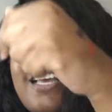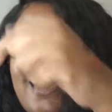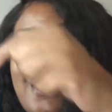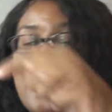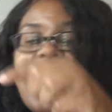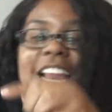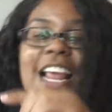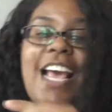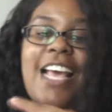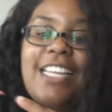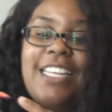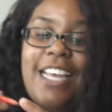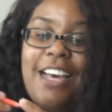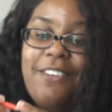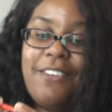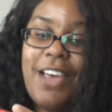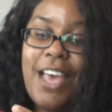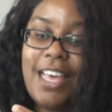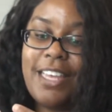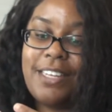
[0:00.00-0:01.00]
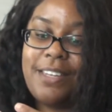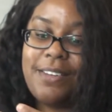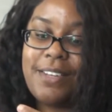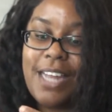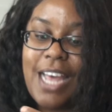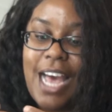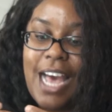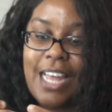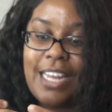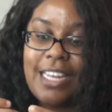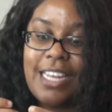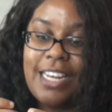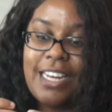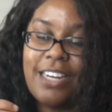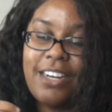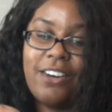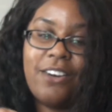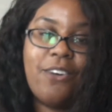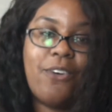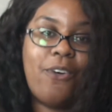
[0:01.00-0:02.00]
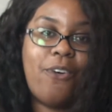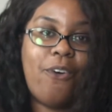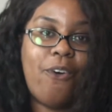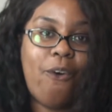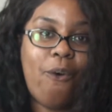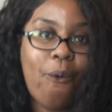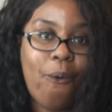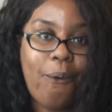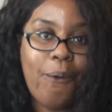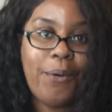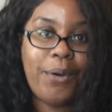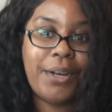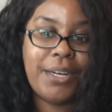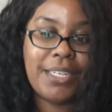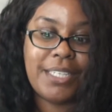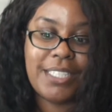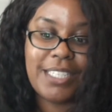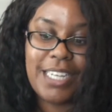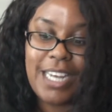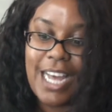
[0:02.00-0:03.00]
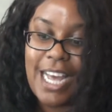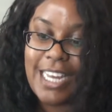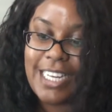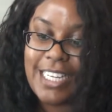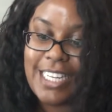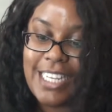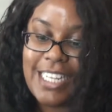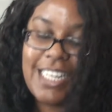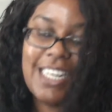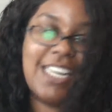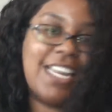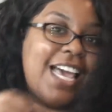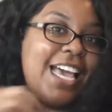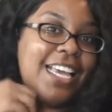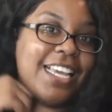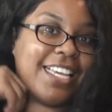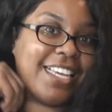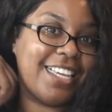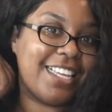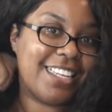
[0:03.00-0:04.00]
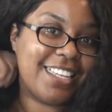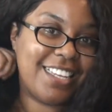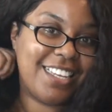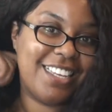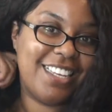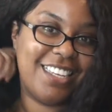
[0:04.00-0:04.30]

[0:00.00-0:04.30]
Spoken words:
And last time we had some highlighter orange, I didn't like it.